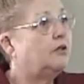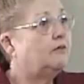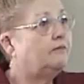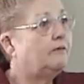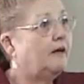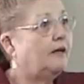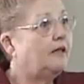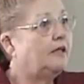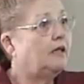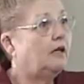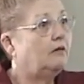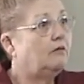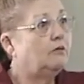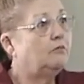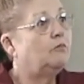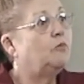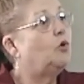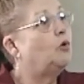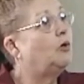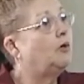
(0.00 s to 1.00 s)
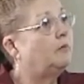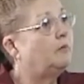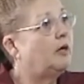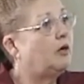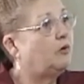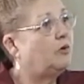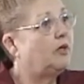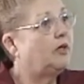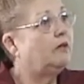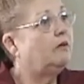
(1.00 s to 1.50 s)
To find out more
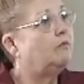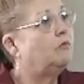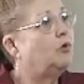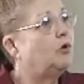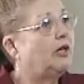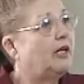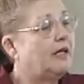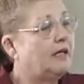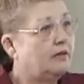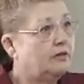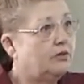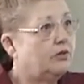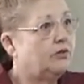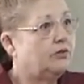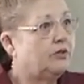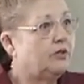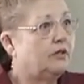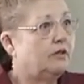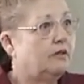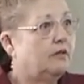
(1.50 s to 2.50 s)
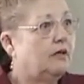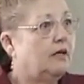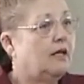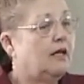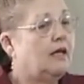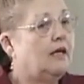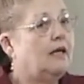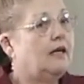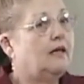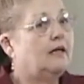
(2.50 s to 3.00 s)
about it, more answers.
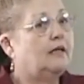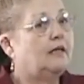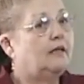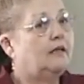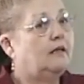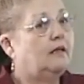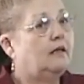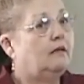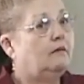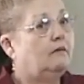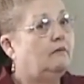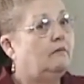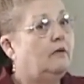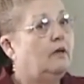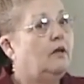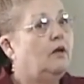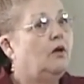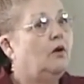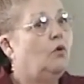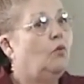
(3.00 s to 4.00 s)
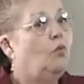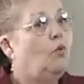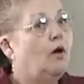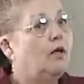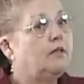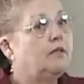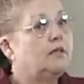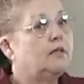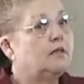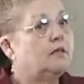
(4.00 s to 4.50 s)
And
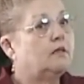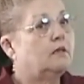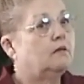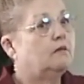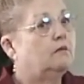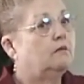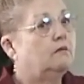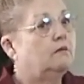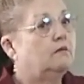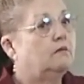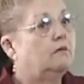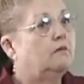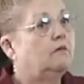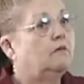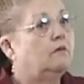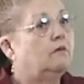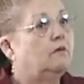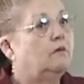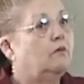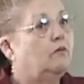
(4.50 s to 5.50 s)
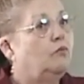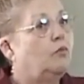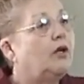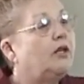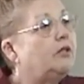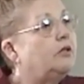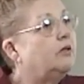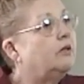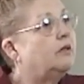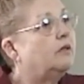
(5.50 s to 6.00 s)
once
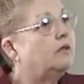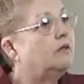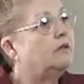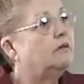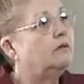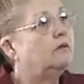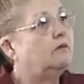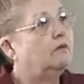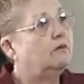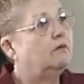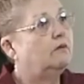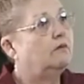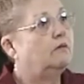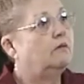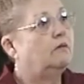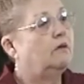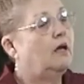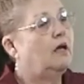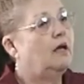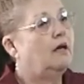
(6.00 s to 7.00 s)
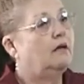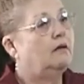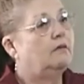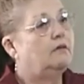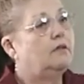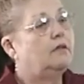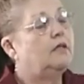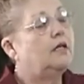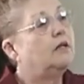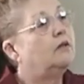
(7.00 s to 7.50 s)
went to the
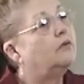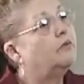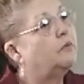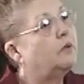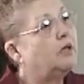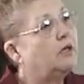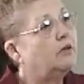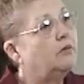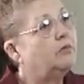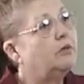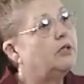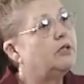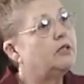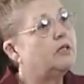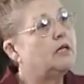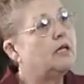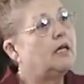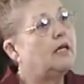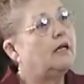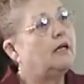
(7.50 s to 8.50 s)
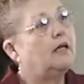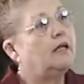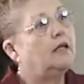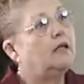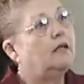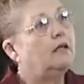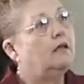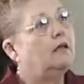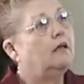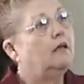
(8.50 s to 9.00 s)
psychotherapist, and